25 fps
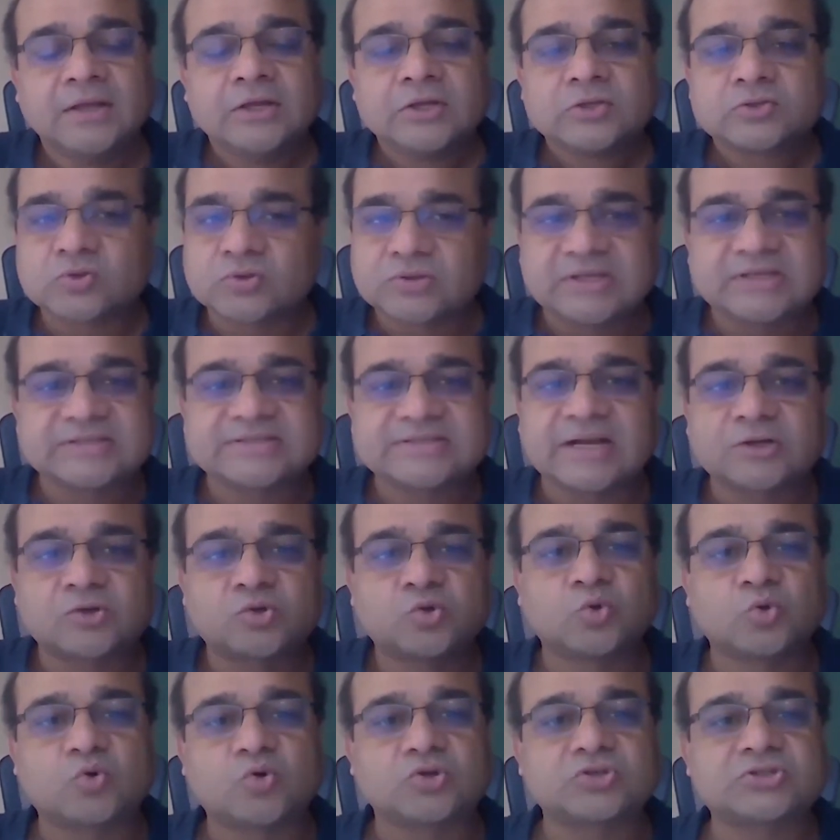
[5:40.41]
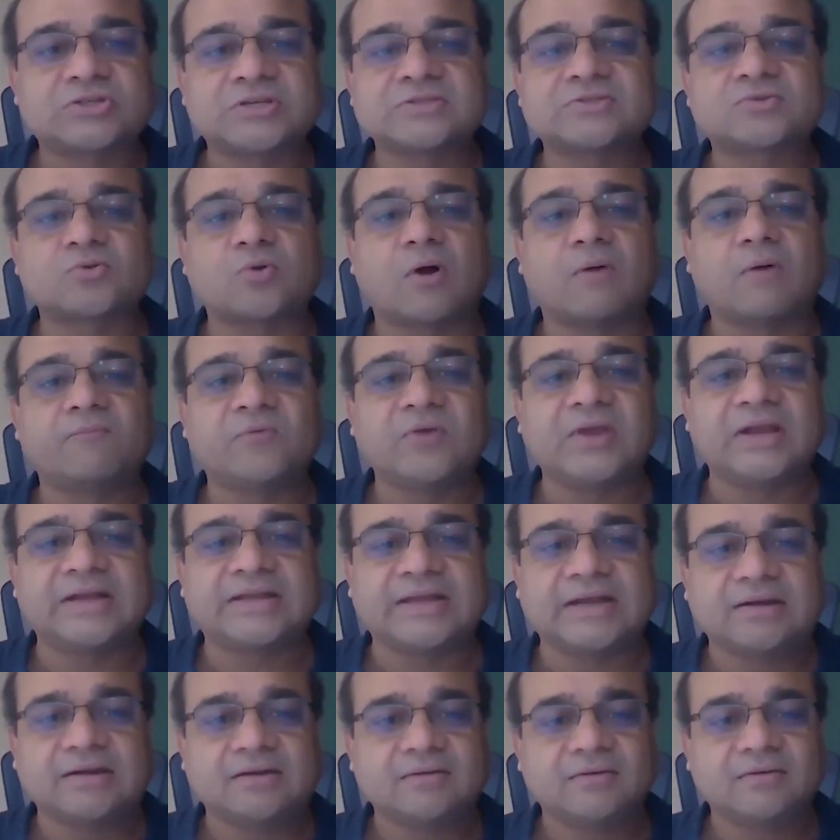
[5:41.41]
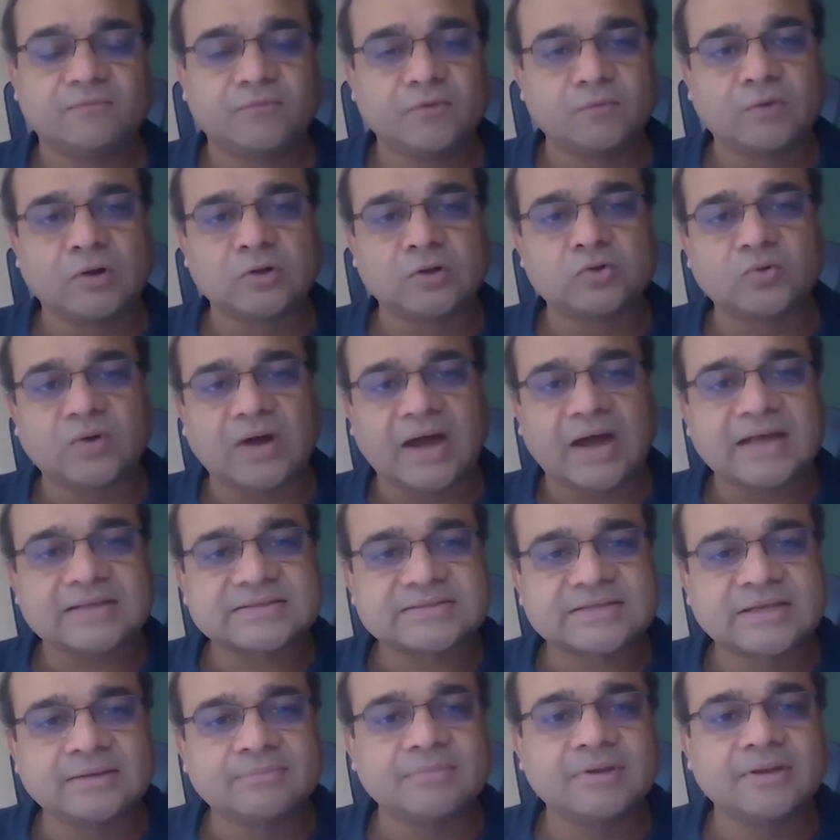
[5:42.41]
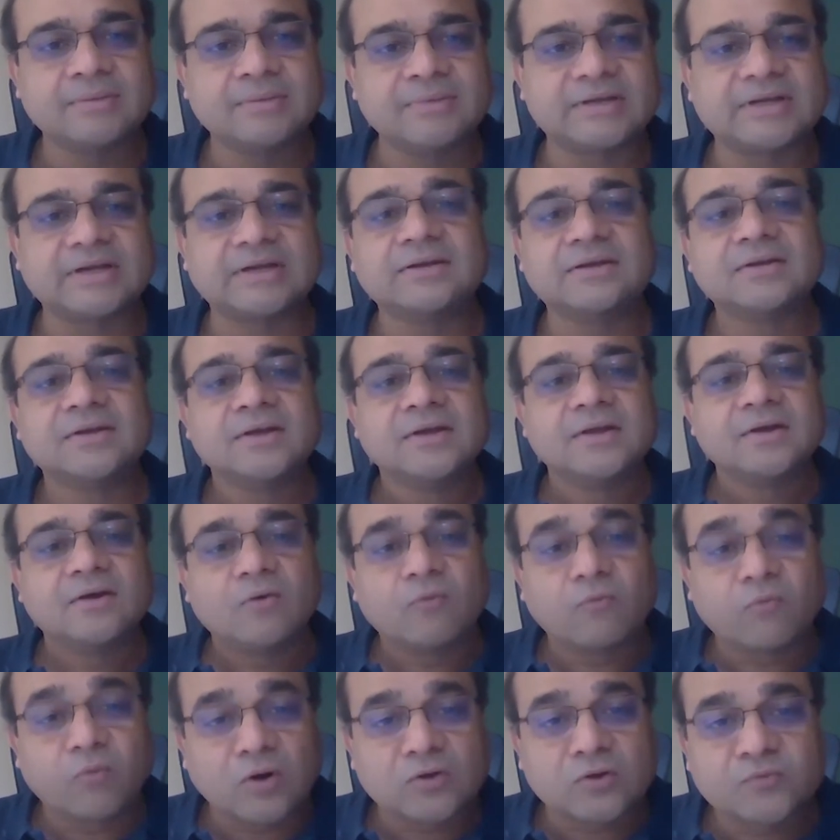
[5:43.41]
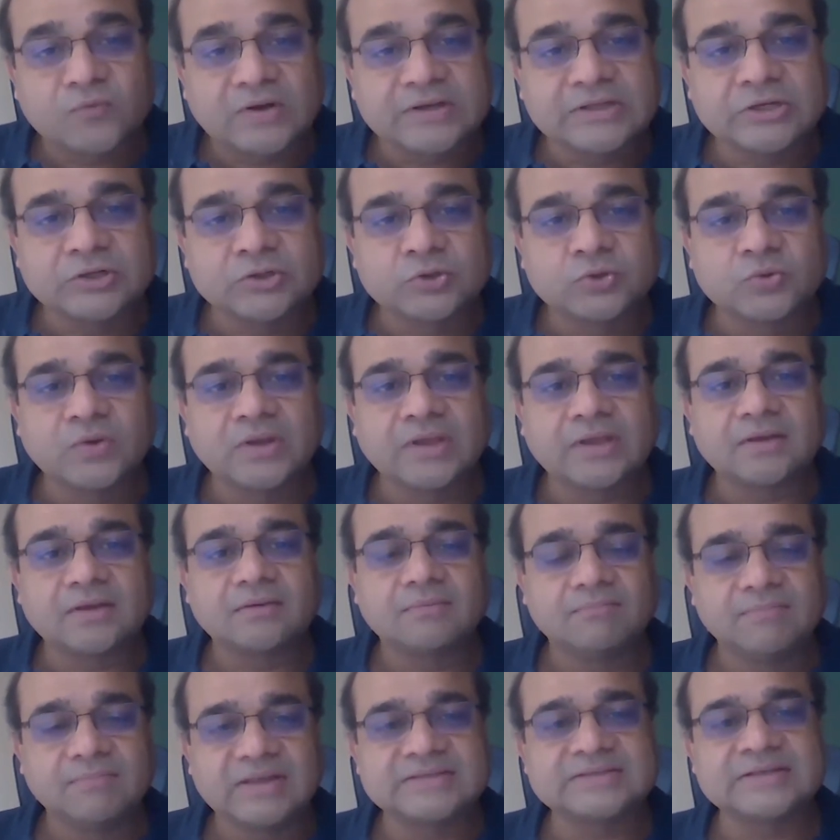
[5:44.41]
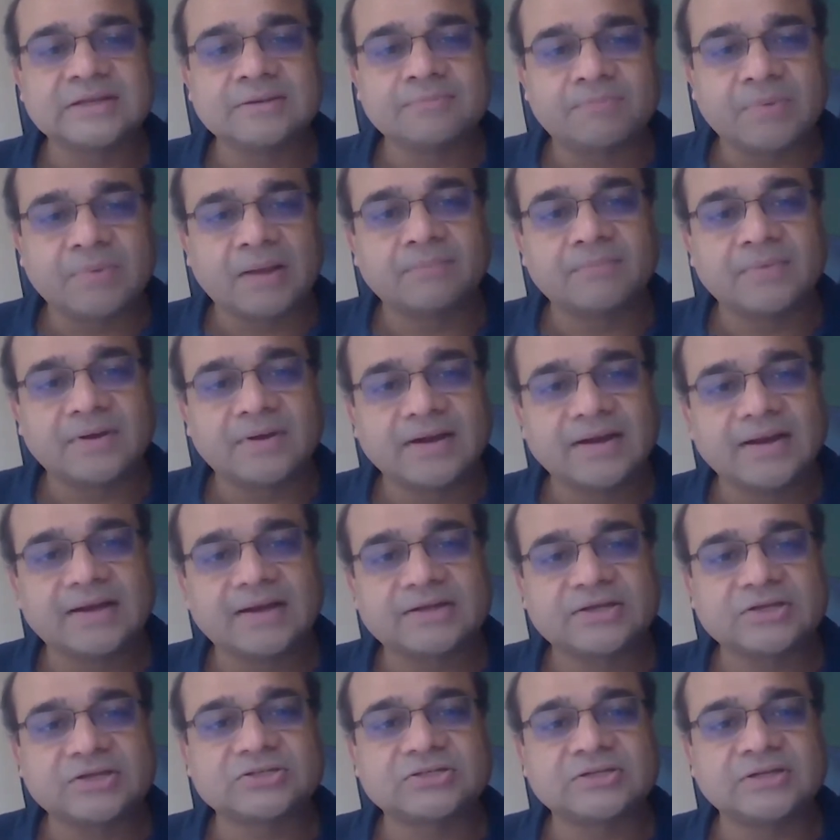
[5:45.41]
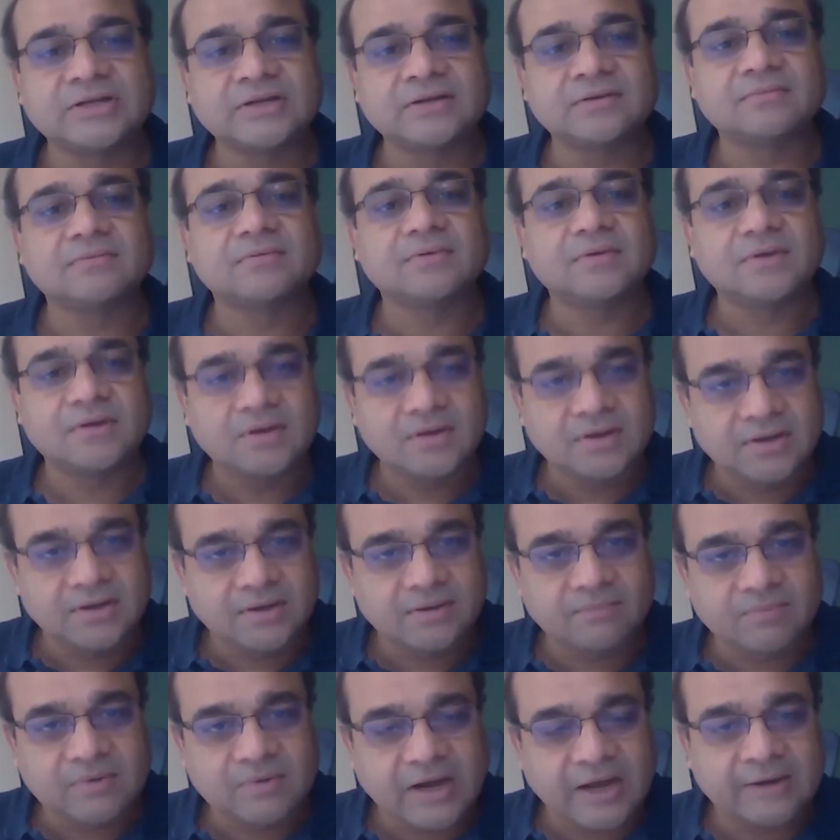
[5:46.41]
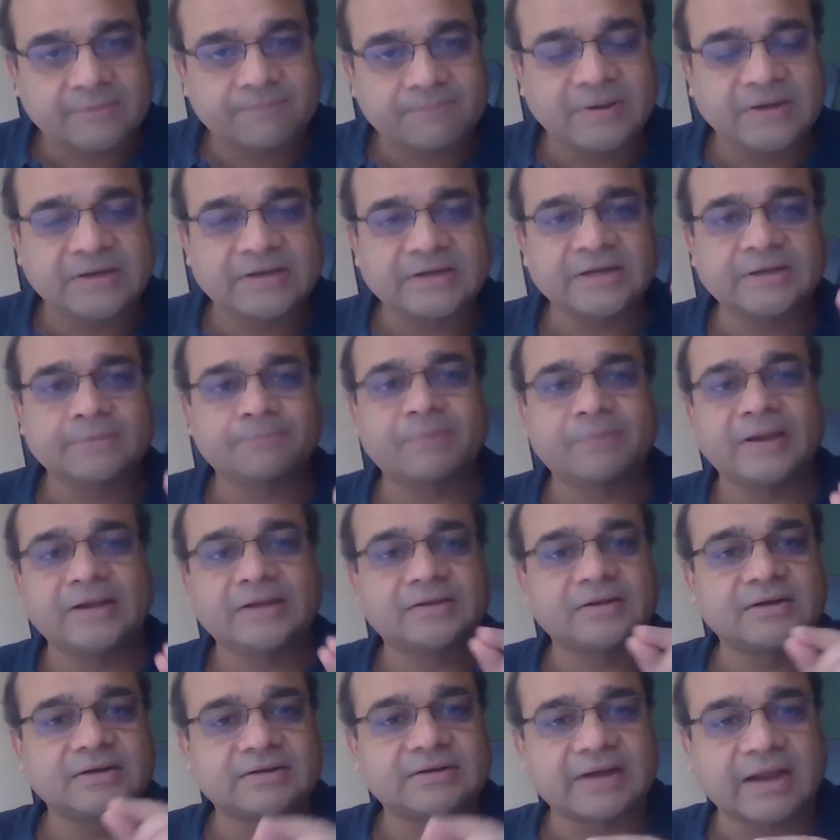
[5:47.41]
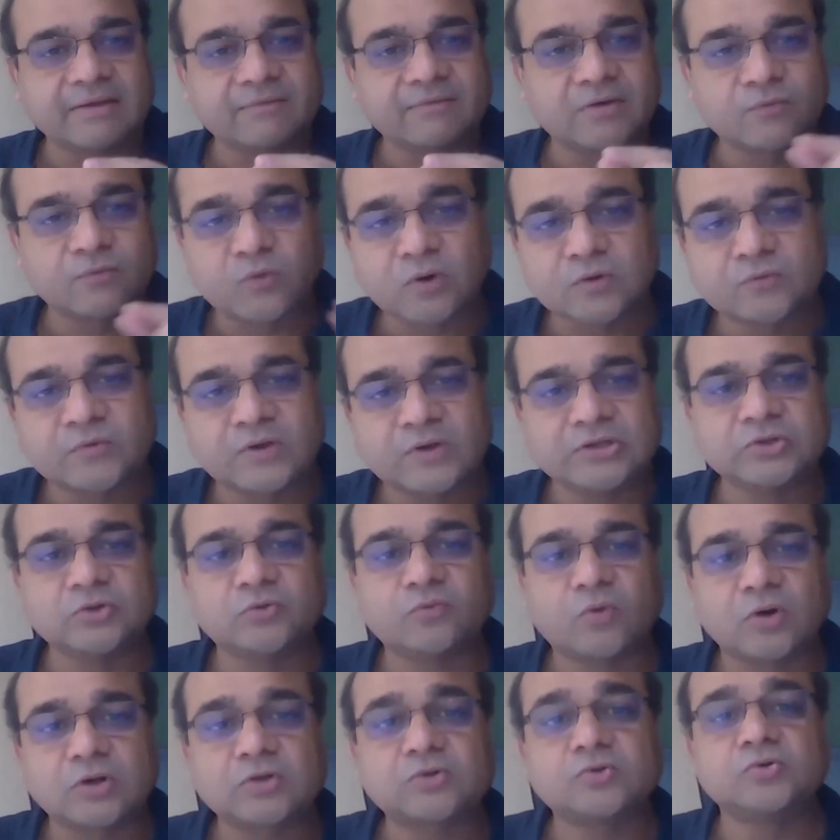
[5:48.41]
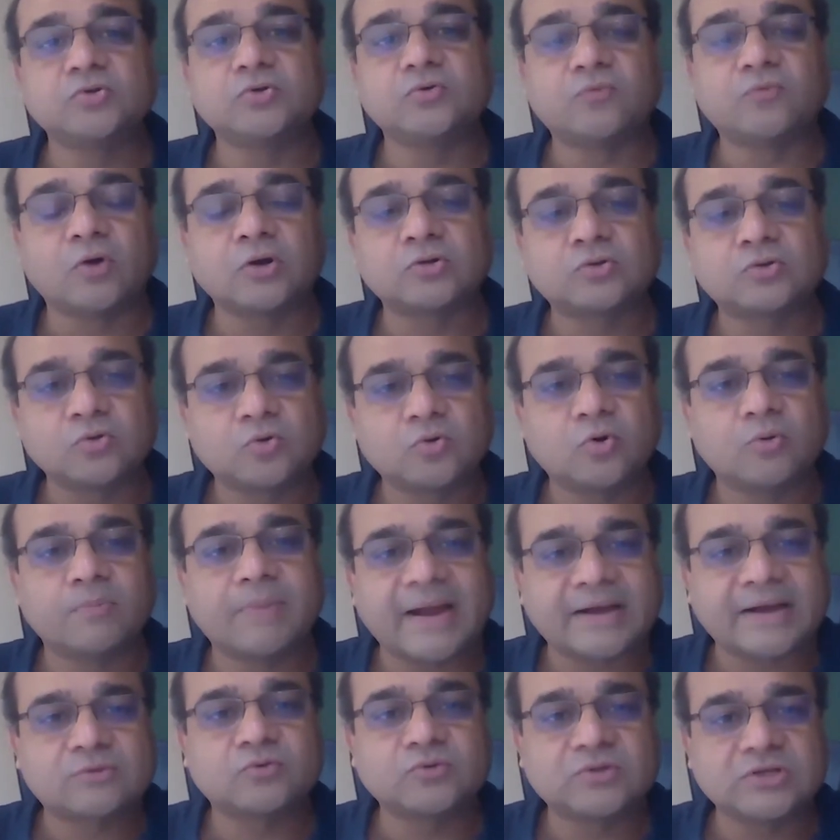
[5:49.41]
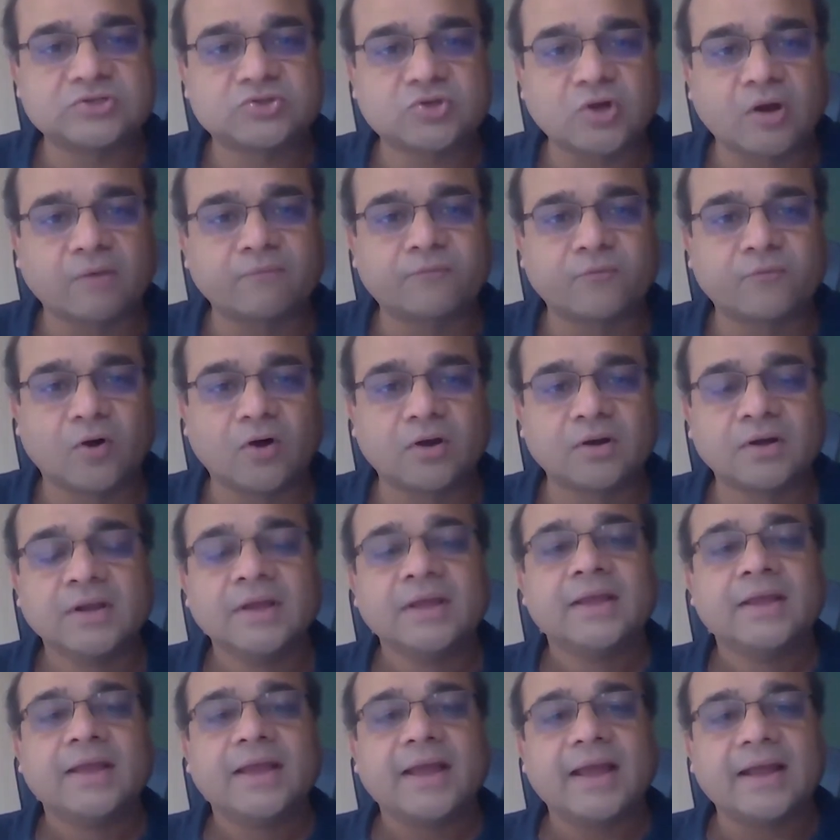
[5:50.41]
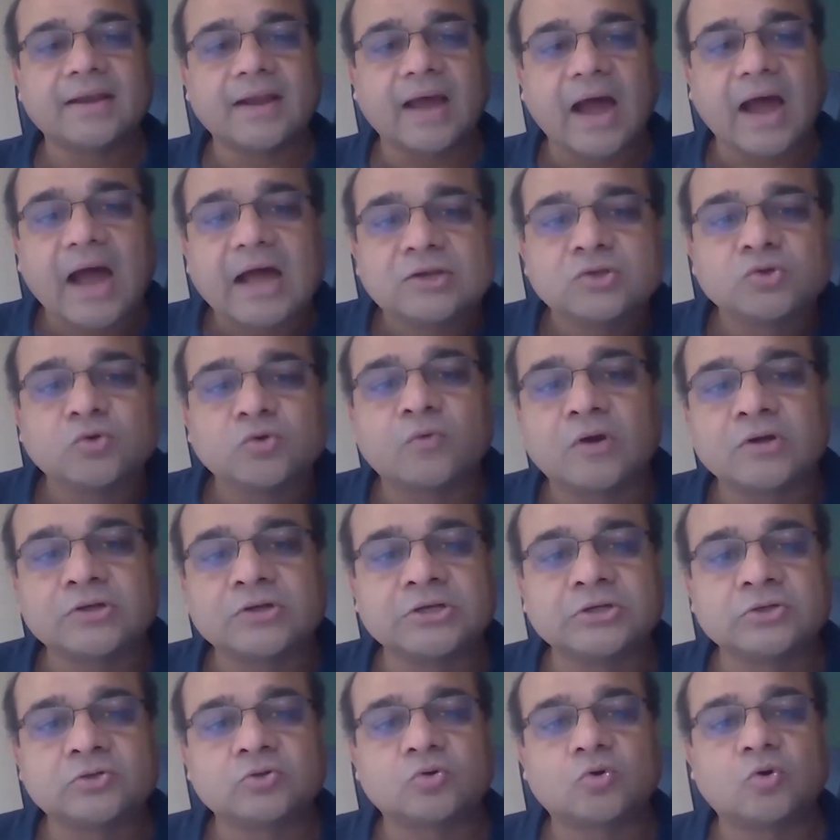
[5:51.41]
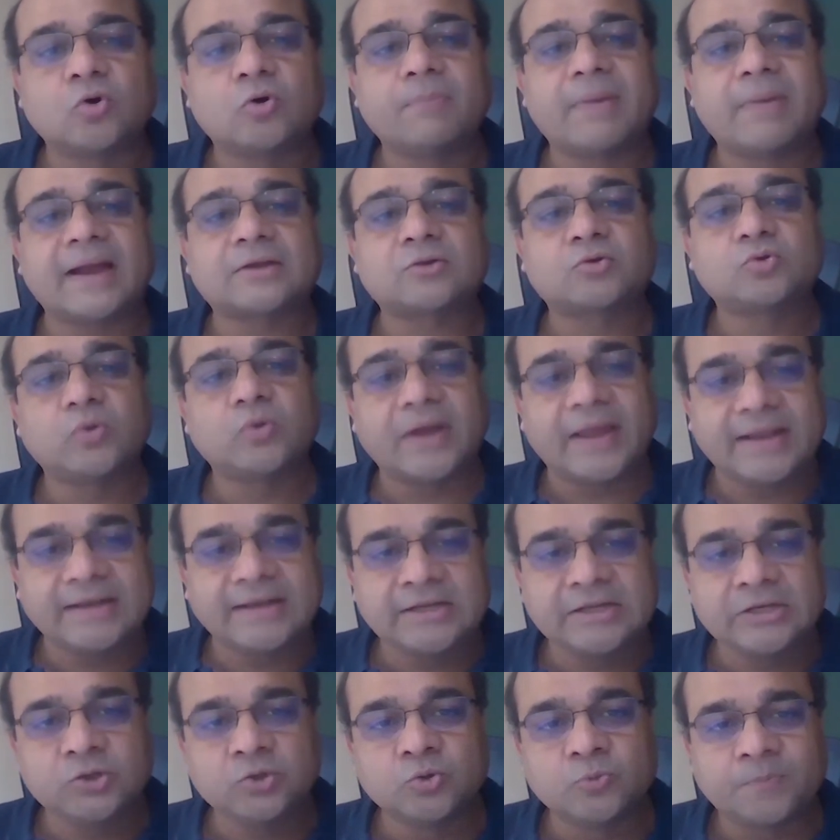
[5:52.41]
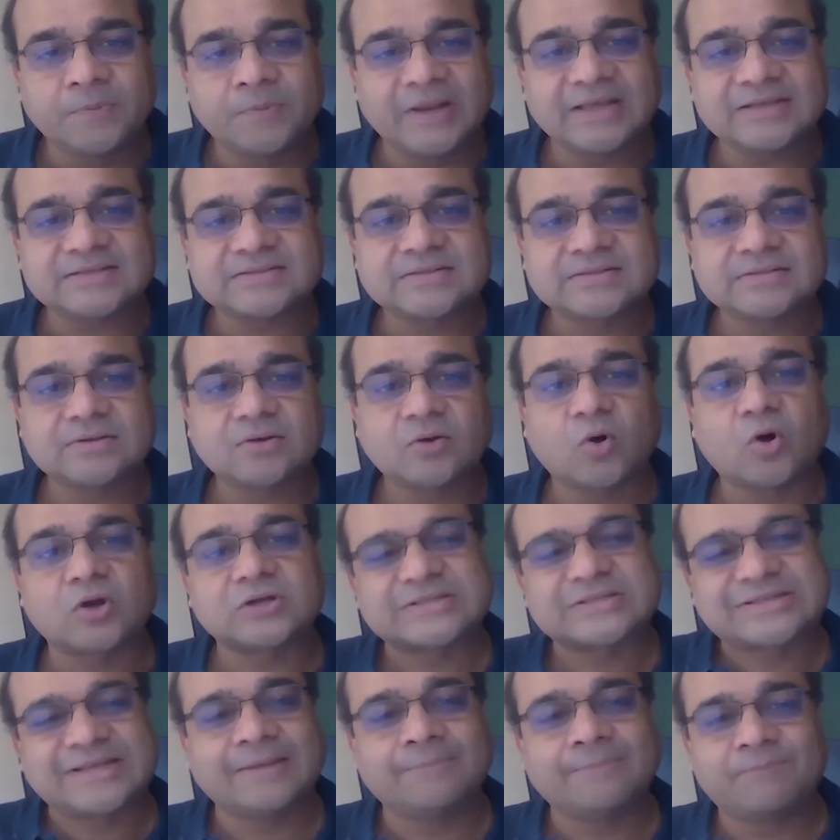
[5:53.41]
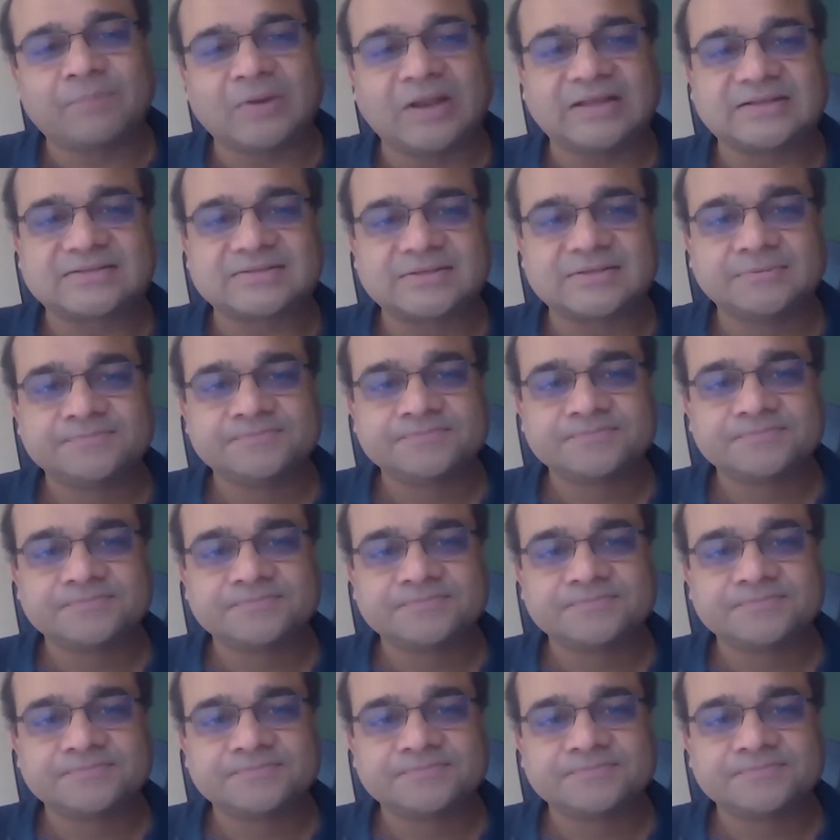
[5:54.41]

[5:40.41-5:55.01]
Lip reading: So these are 2 questions obviated. We want to ask him limited, What were you doing? Mason, plumber, electrician, carpenter, painter, driver. What were you? What do you want to go back to the job for? And are you wanting to go back to any new place or same place?